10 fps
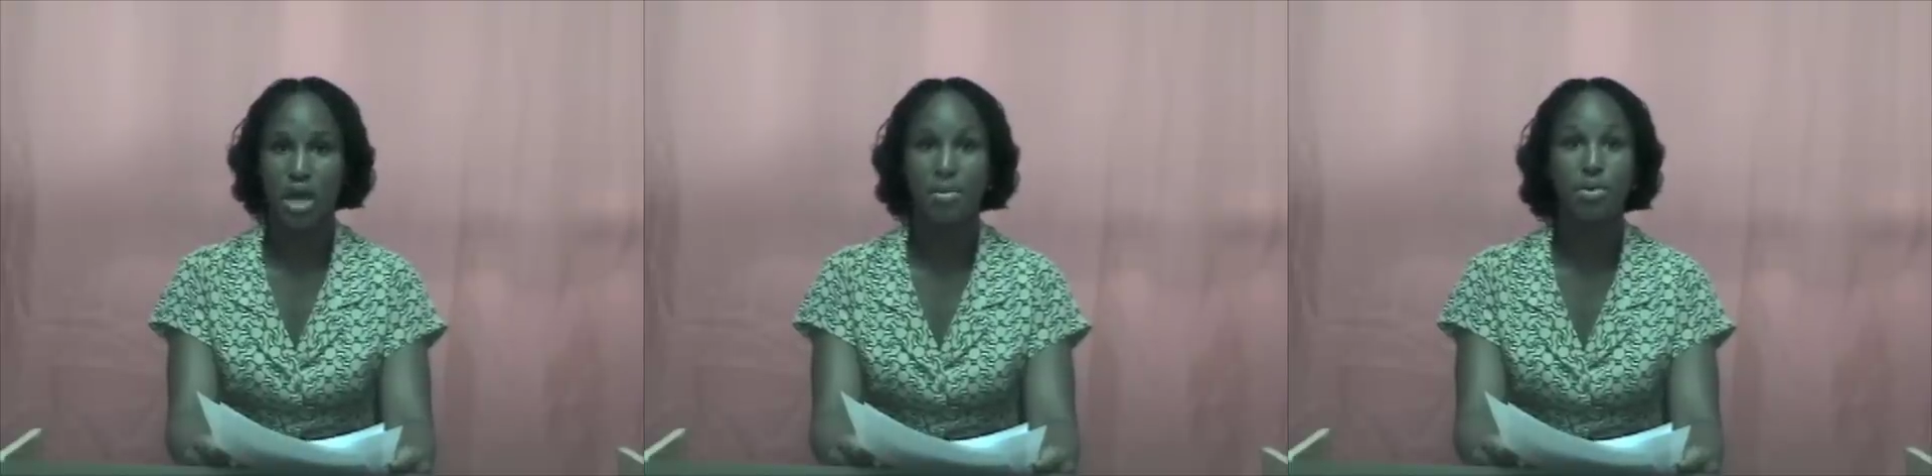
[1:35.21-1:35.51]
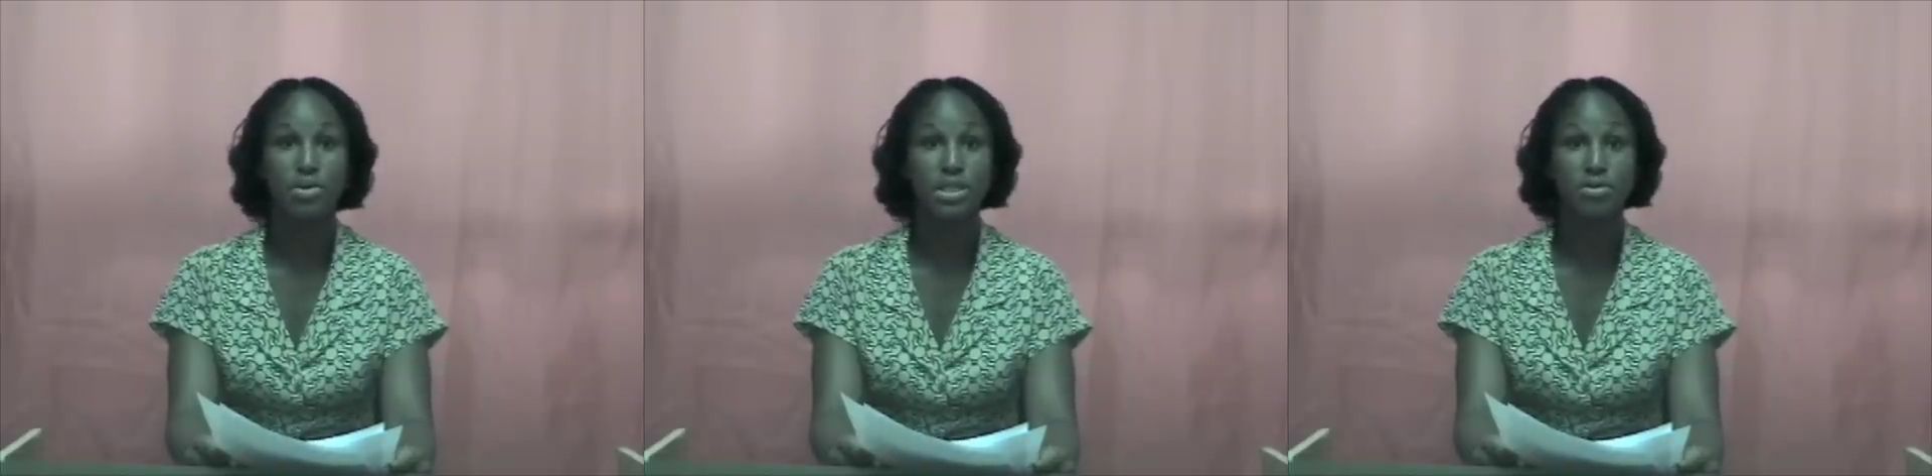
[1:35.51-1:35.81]
the
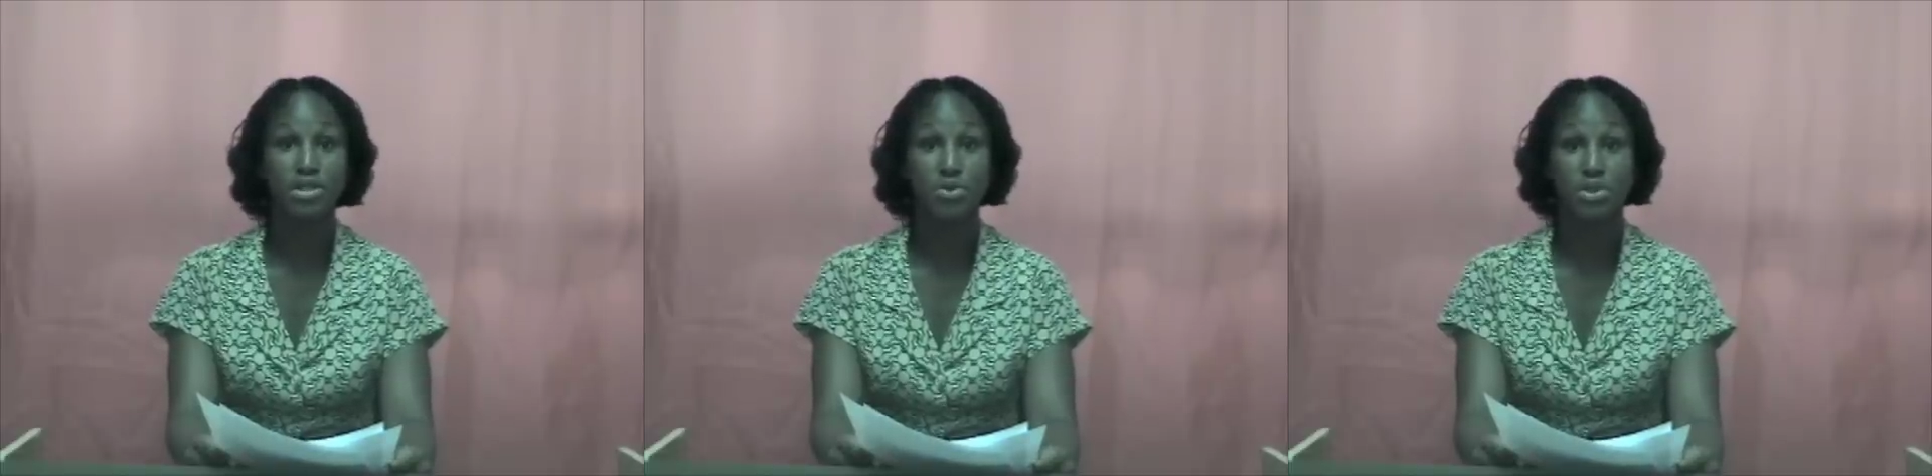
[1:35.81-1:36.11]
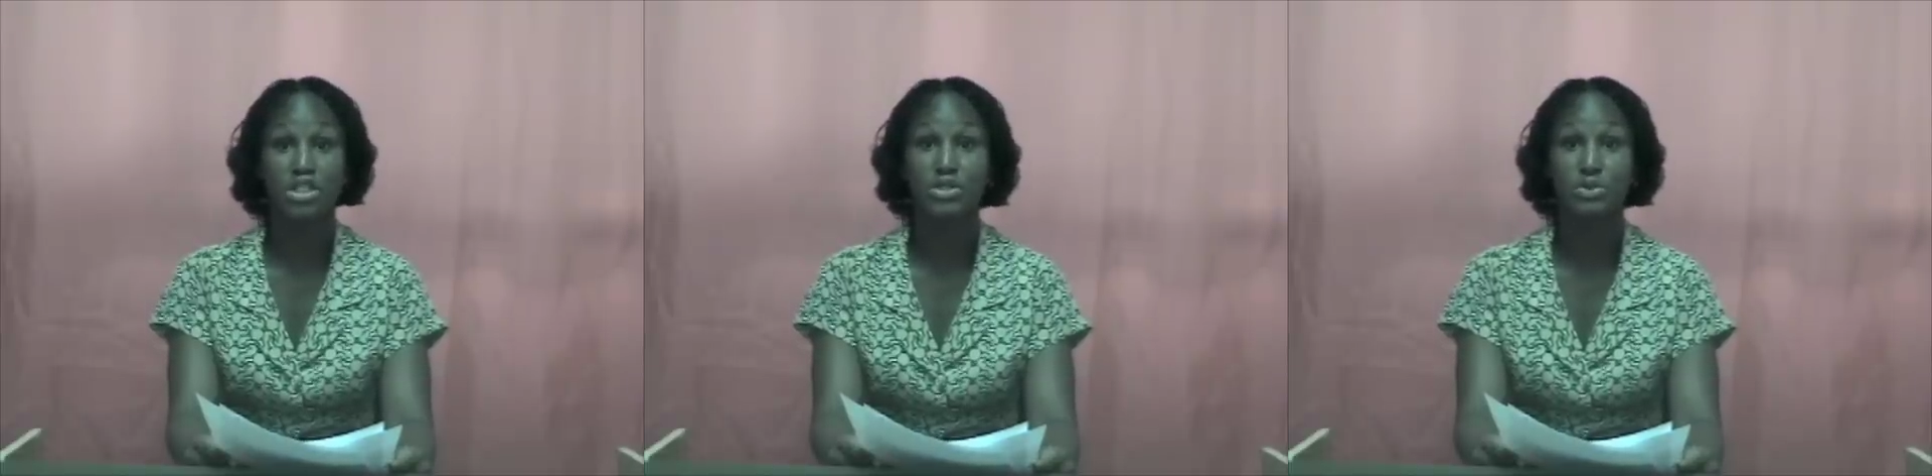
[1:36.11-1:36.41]
amount of money
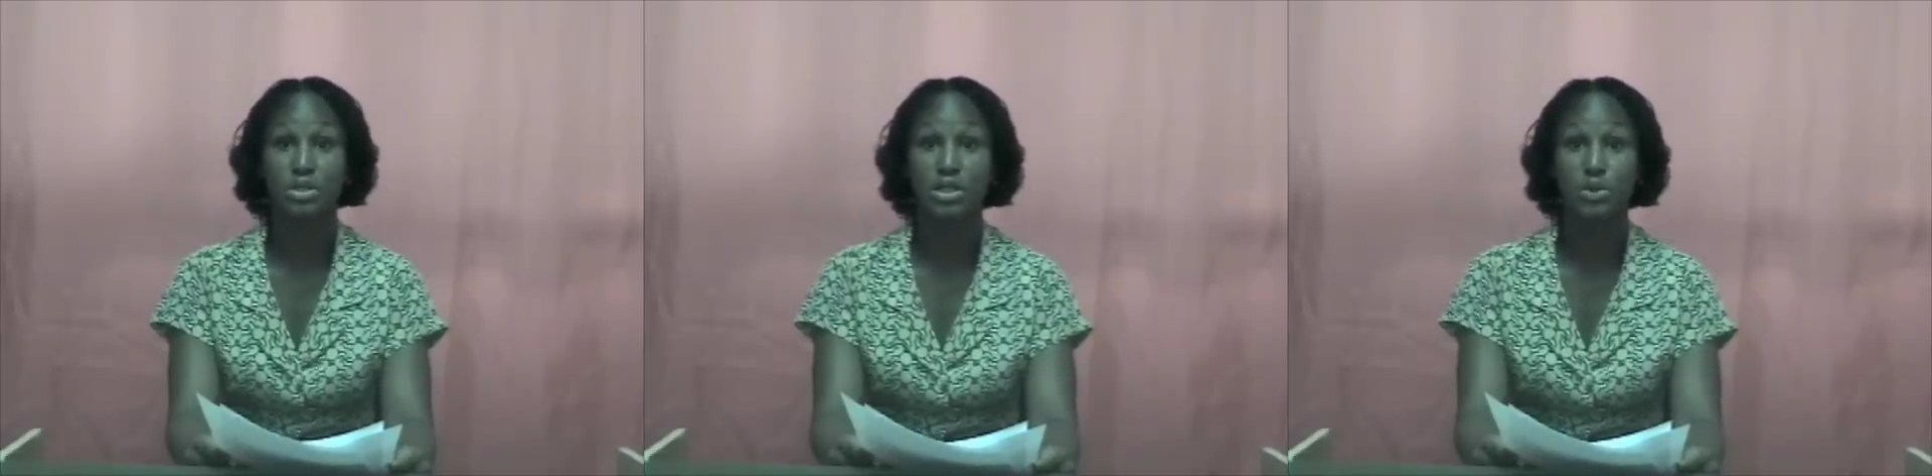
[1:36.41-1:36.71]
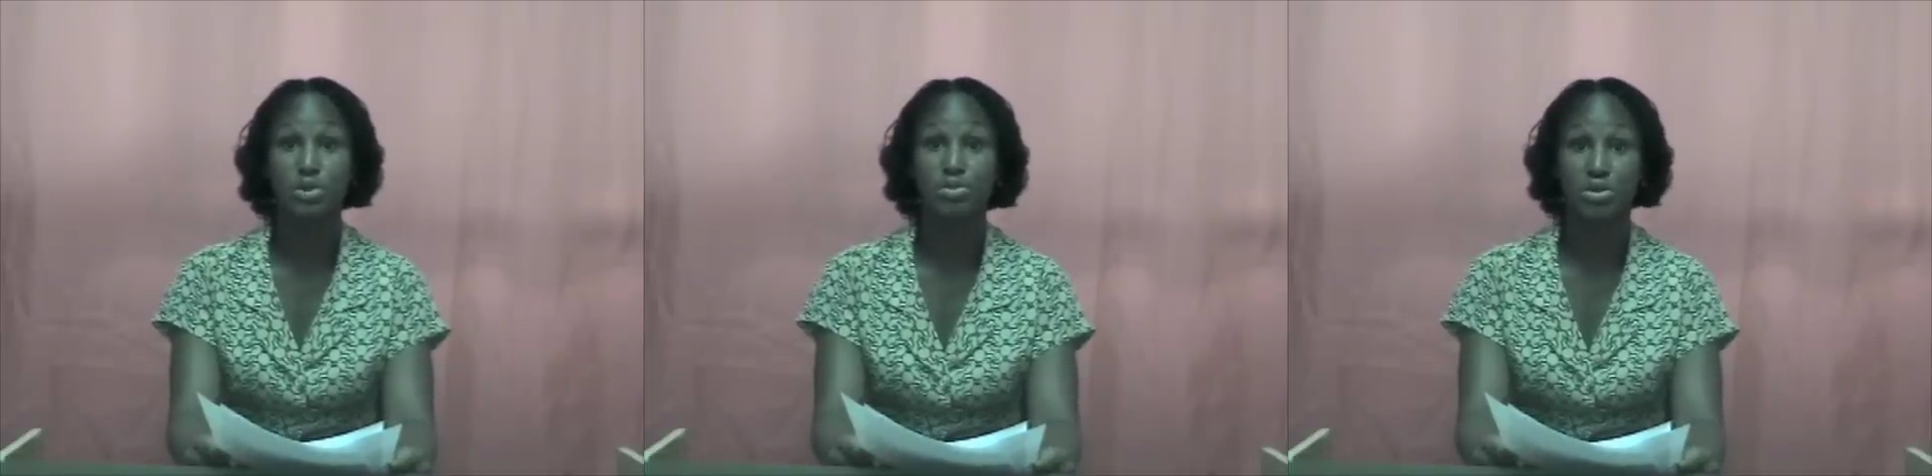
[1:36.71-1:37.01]
with the
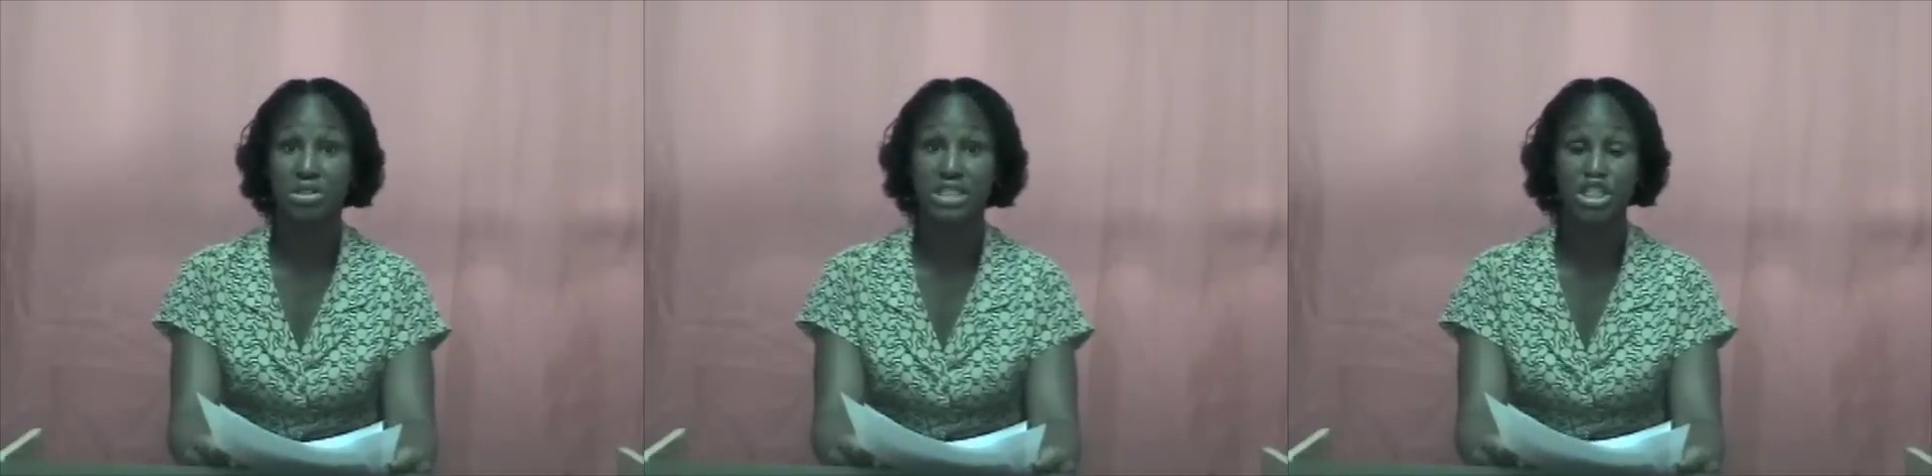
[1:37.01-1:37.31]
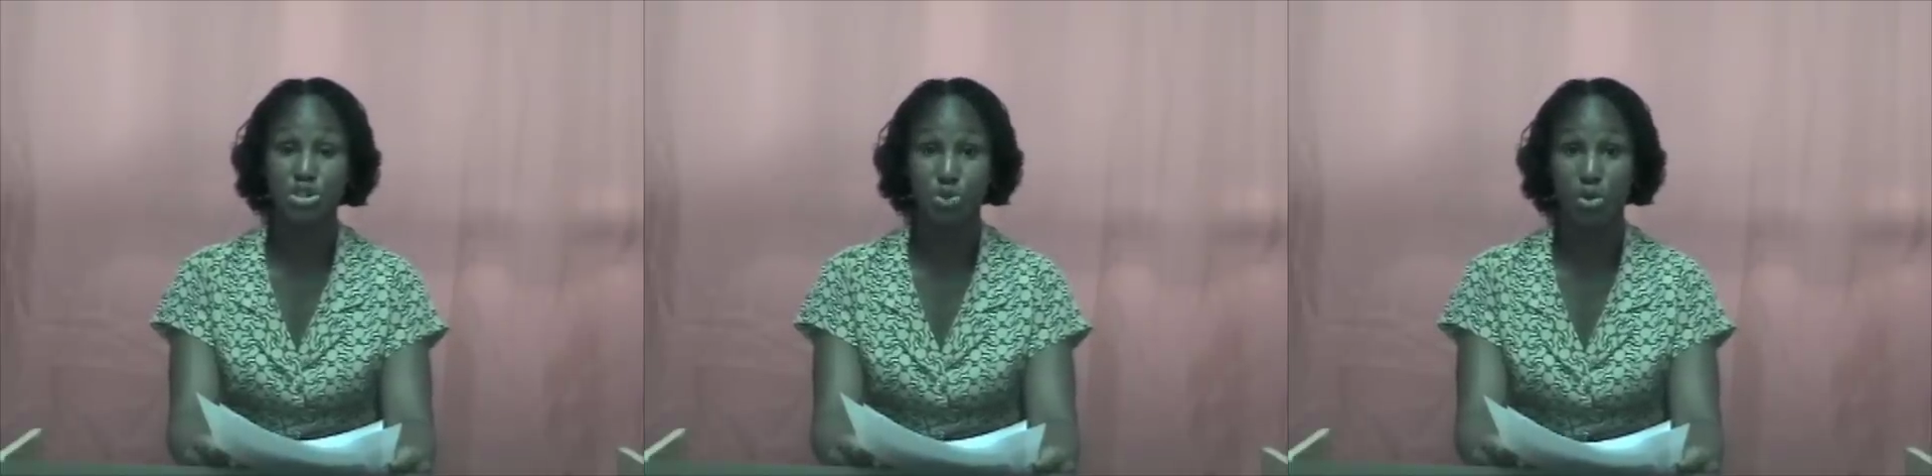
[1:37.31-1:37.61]
Student Loan Bureau
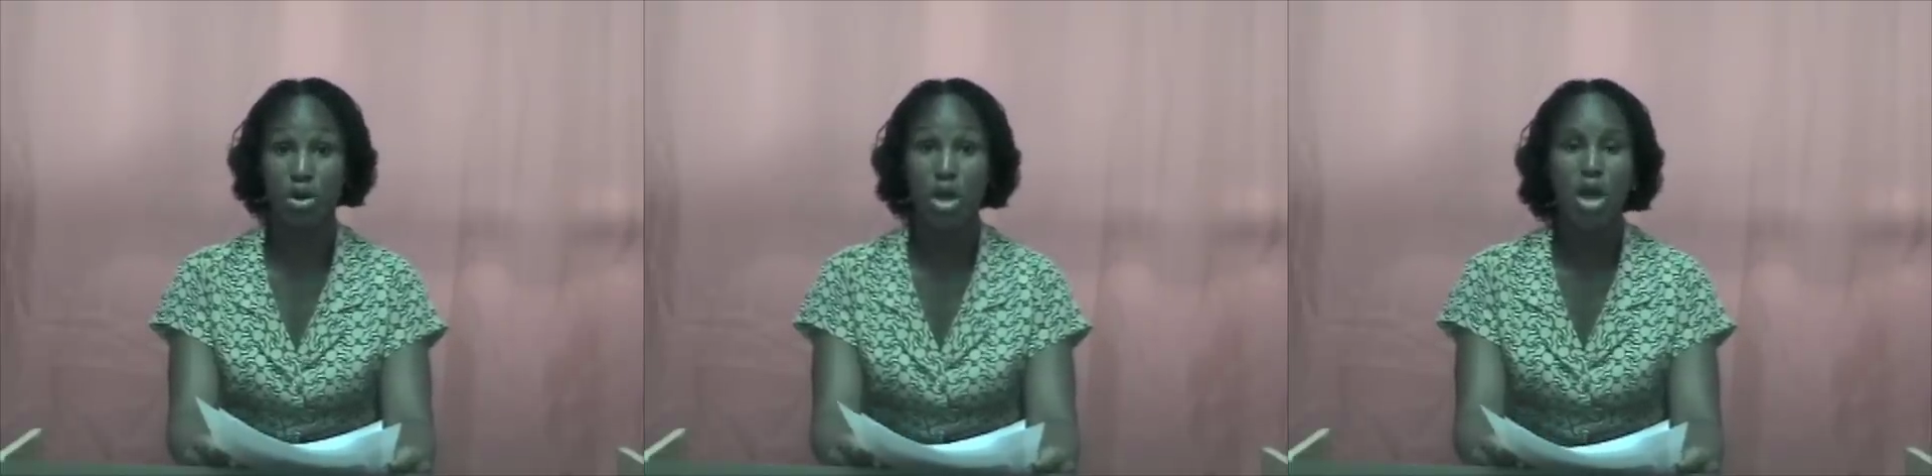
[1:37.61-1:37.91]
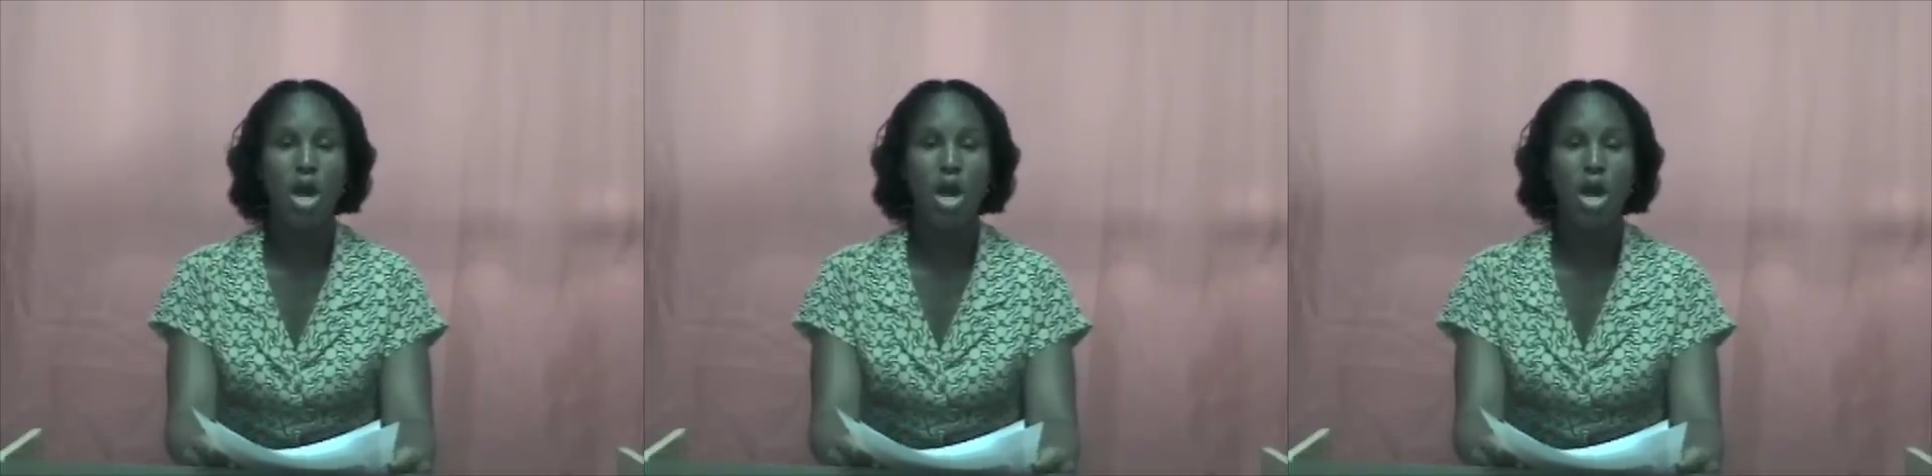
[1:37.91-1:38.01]
said she owe